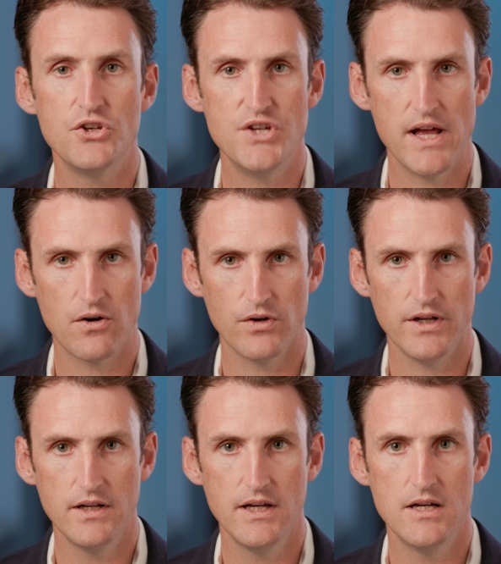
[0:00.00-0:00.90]

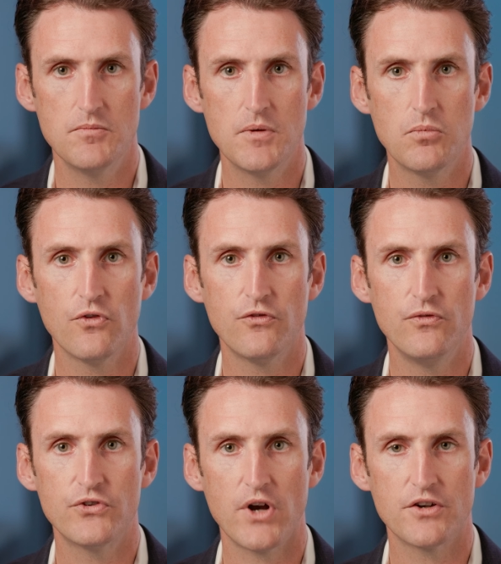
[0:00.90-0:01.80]
Generally, people
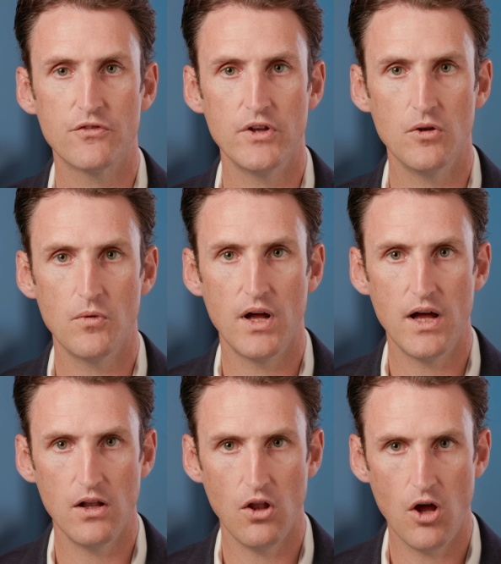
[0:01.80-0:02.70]
start to feel
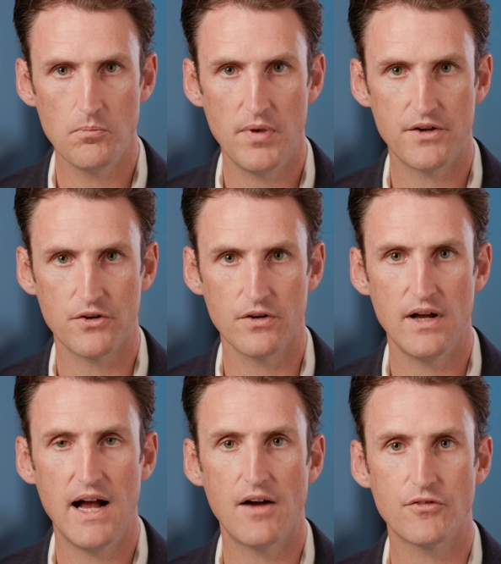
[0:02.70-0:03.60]
a lot better
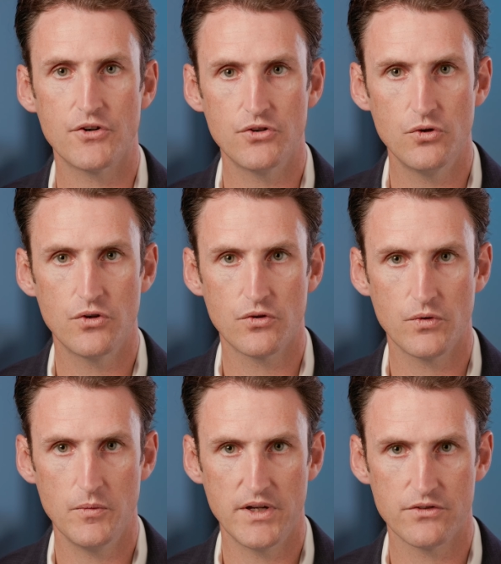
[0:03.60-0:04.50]
after 2 to
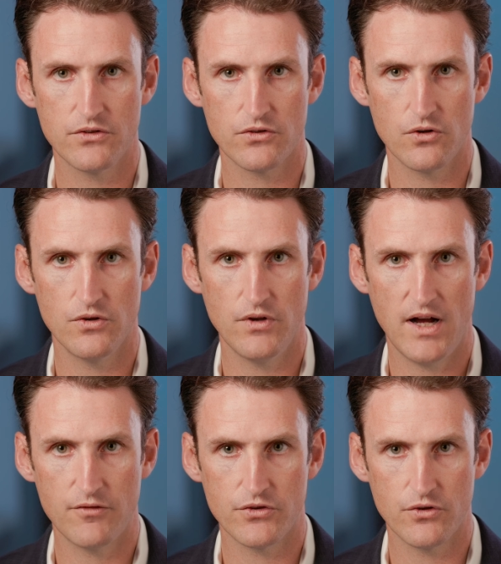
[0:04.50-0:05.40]
3 weeks
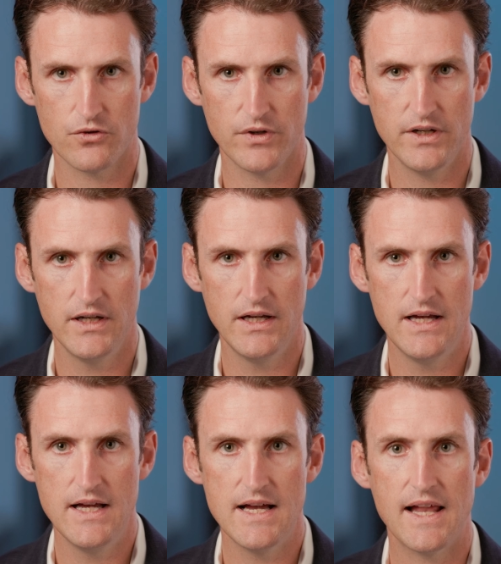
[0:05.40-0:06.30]
after surgery,
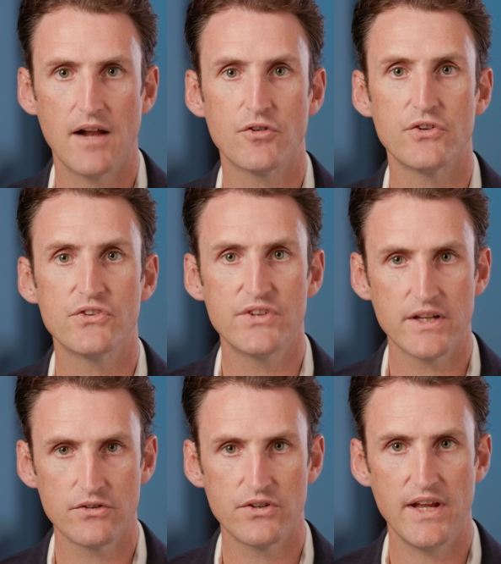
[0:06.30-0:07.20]
and after
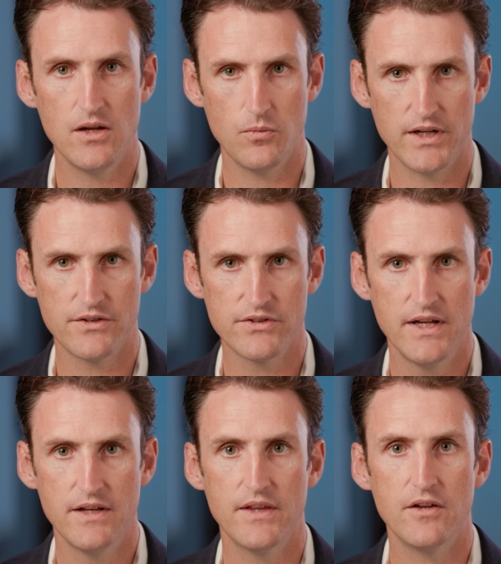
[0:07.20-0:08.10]
6 to 8 weeks,
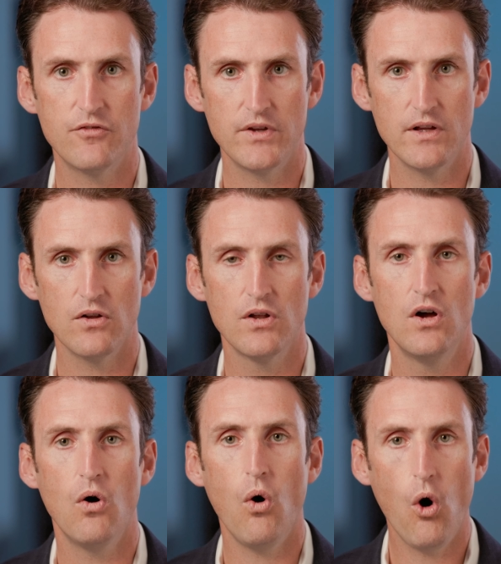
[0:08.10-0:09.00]
they feel
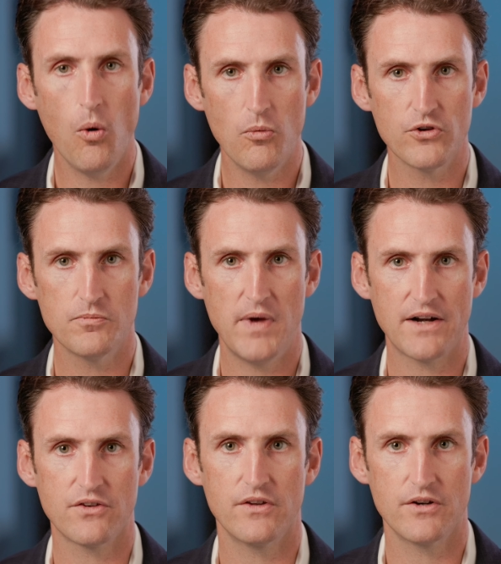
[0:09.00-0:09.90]
almost
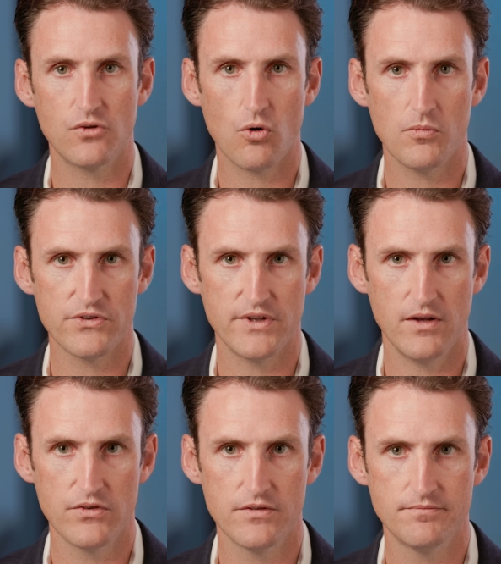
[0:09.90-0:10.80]
back to their normal
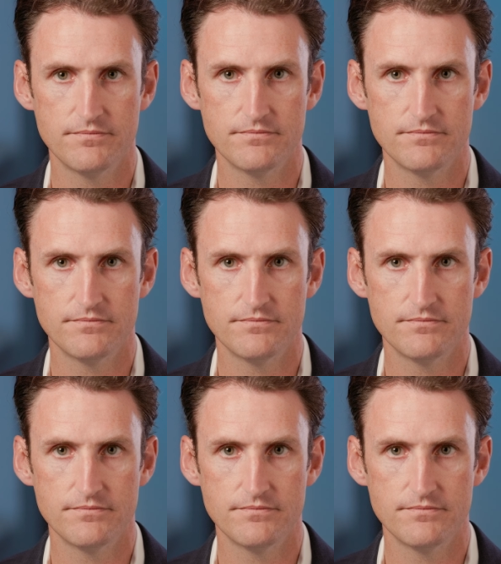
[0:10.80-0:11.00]
selves.